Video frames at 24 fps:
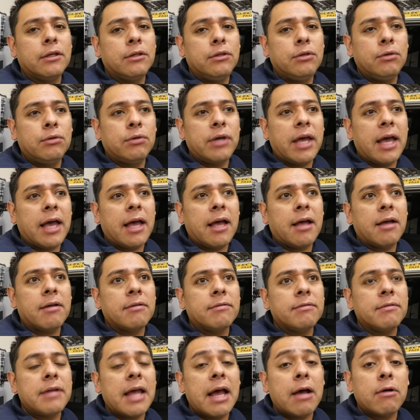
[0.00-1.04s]
you
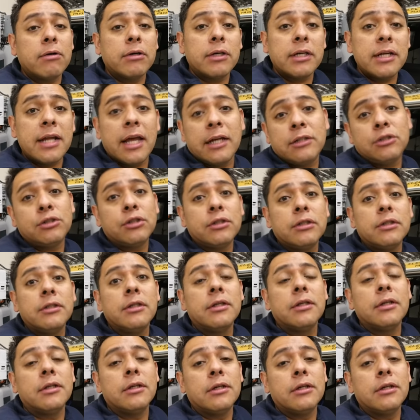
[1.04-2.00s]
have now connection